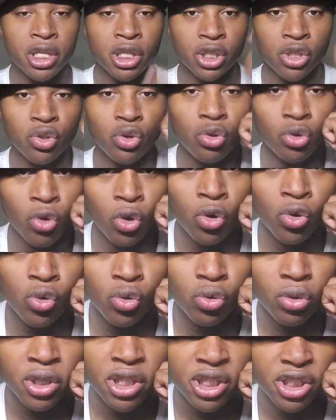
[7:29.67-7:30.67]
You don't
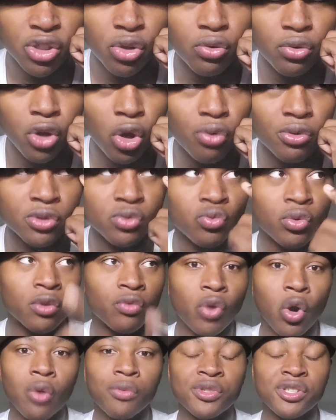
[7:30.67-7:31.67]
go, you don't know
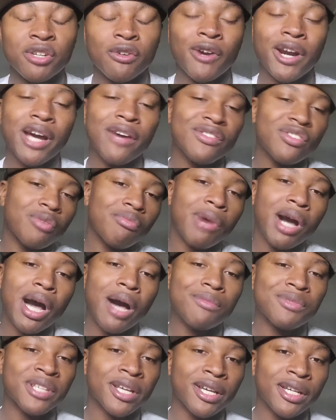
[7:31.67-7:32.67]
what rolls around your
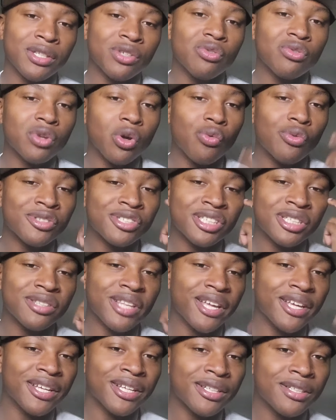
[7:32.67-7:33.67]
mom's head. You don't know what she
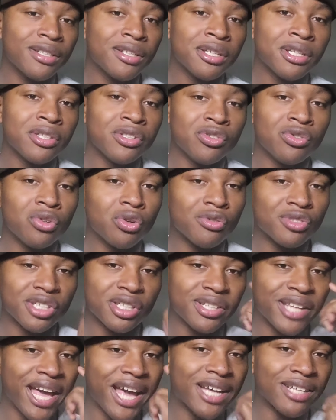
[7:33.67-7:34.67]
thinking. You don't know what
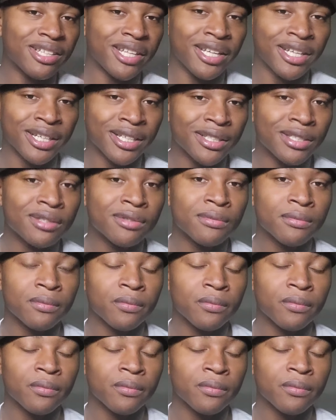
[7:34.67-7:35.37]
your dad thinking.